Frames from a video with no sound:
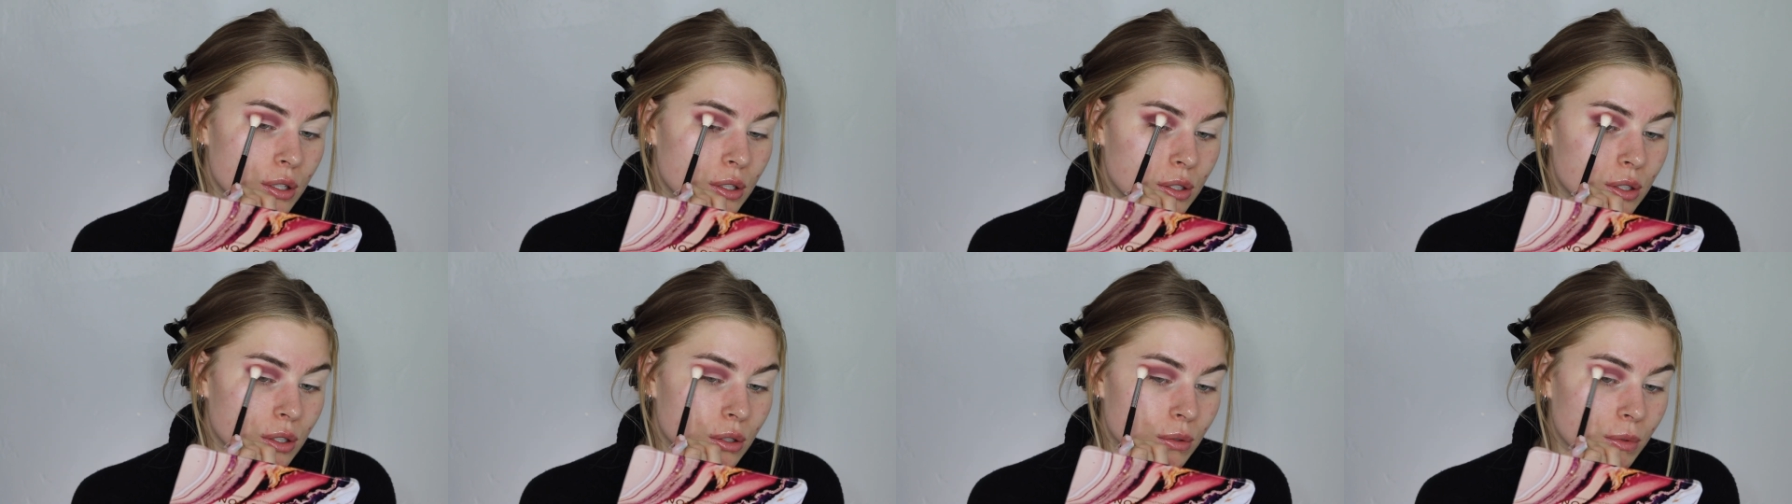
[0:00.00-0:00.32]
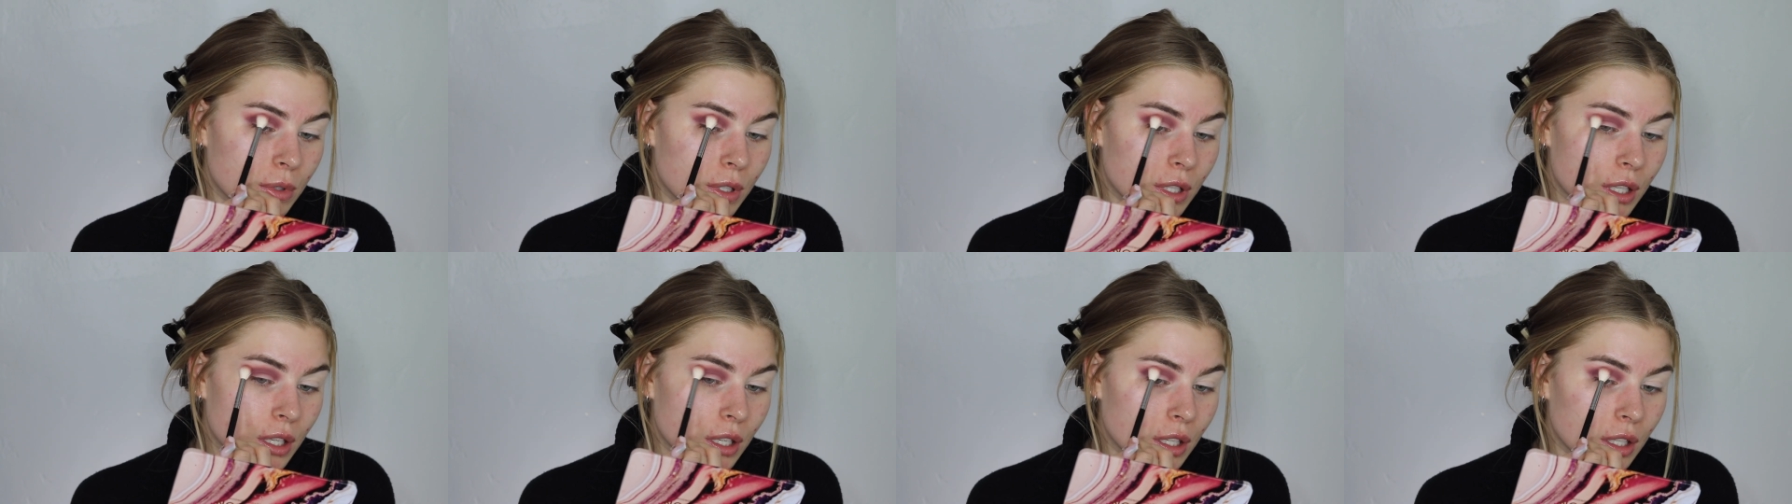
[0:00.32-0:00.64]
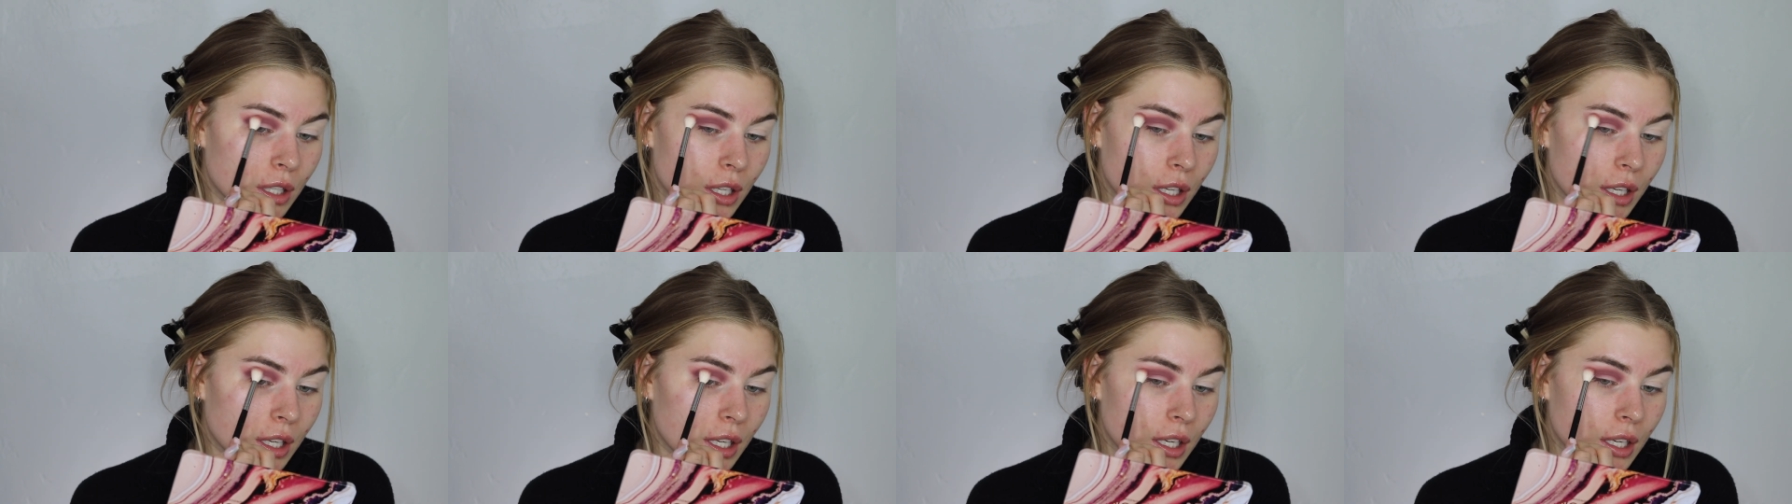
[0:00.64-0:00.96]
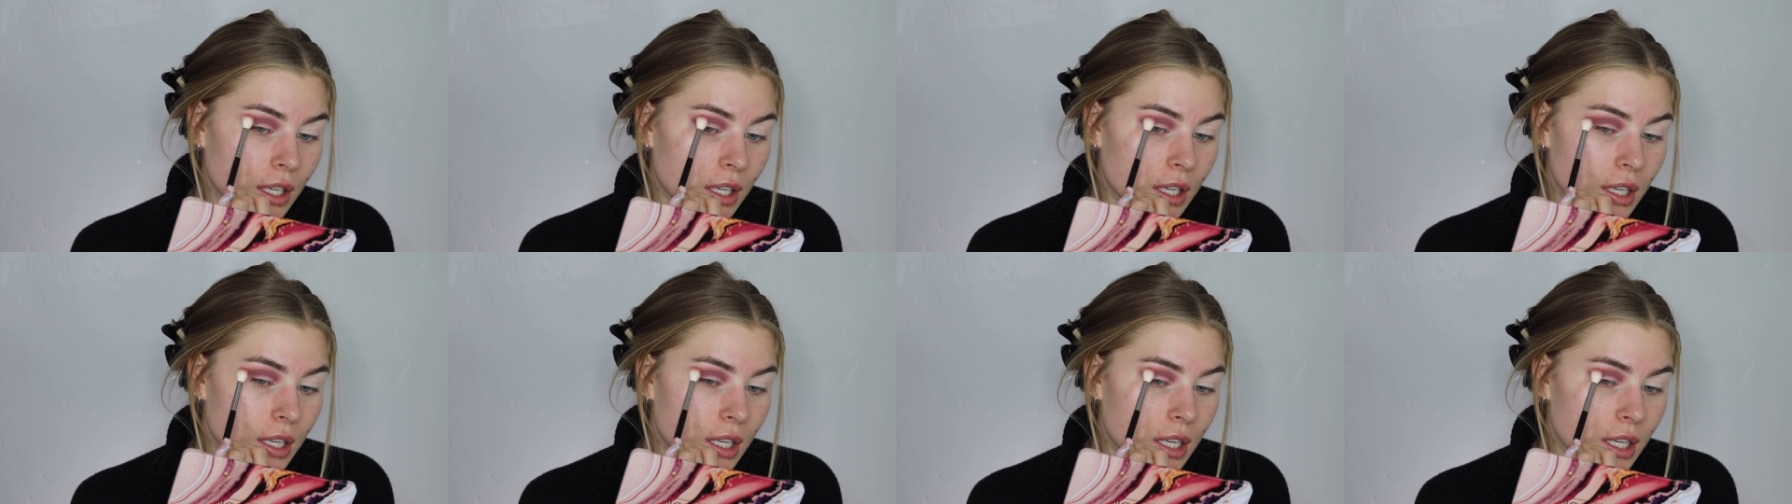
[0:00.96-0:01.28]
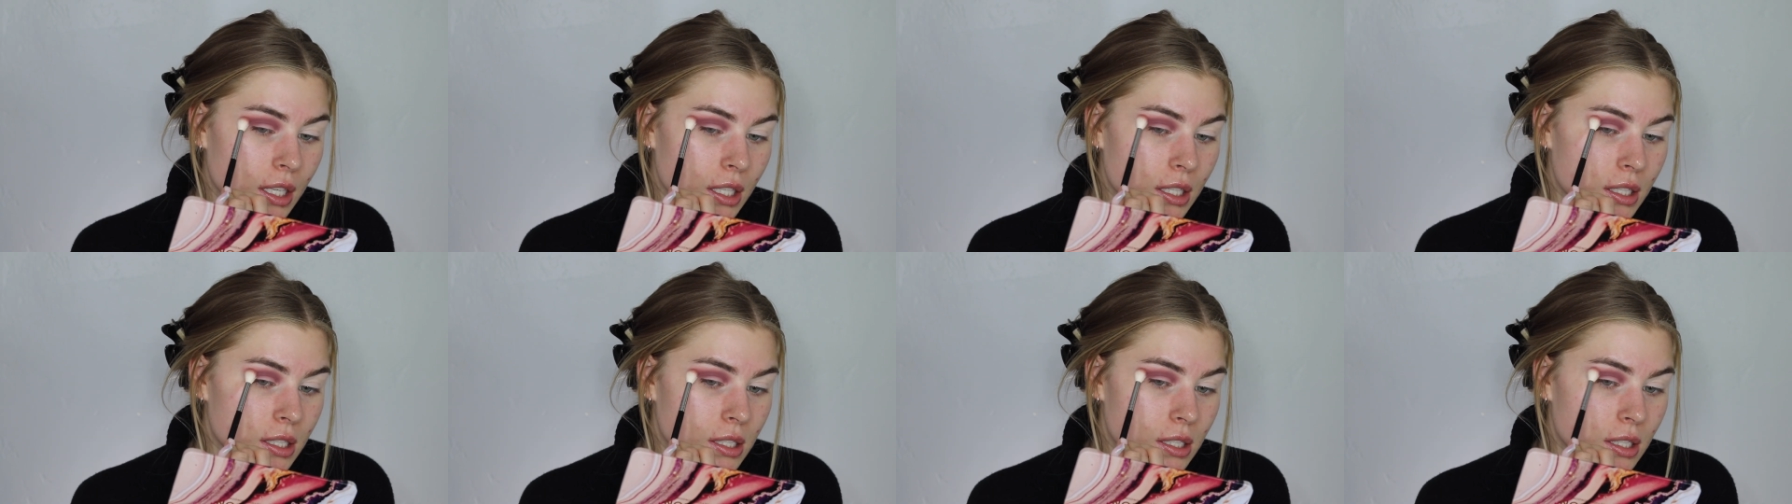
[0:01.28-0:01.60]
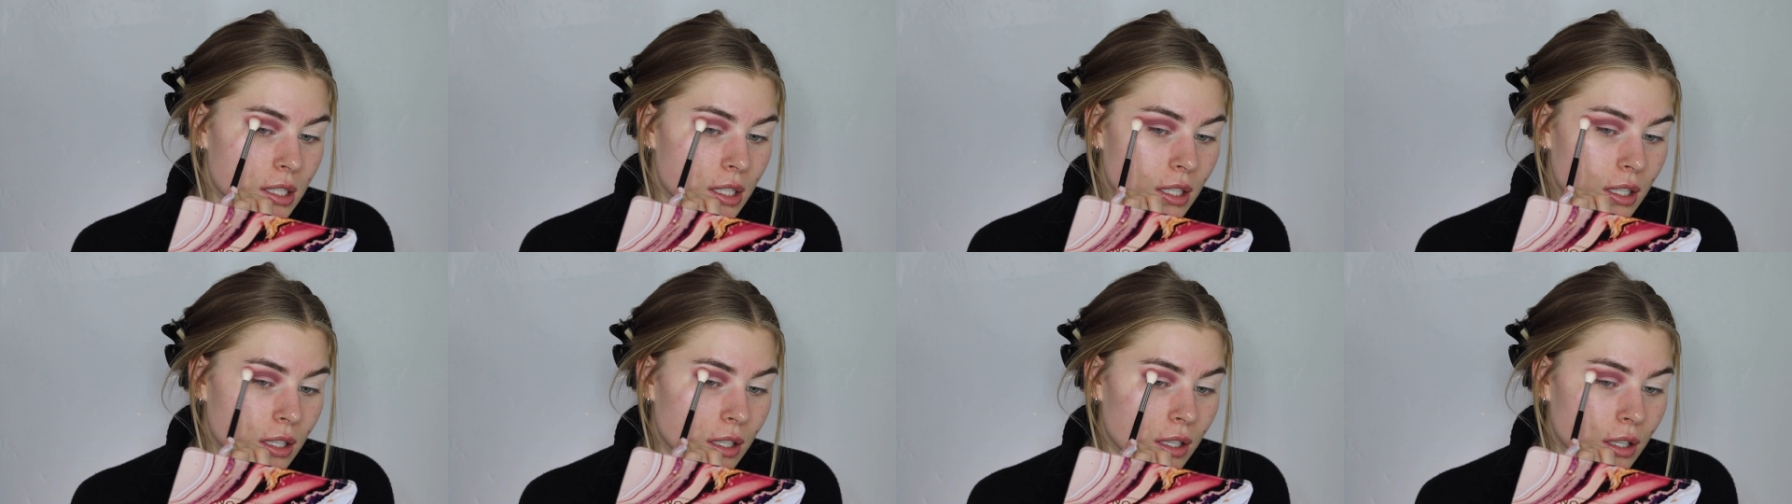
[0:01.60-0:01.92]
so we can get a nice,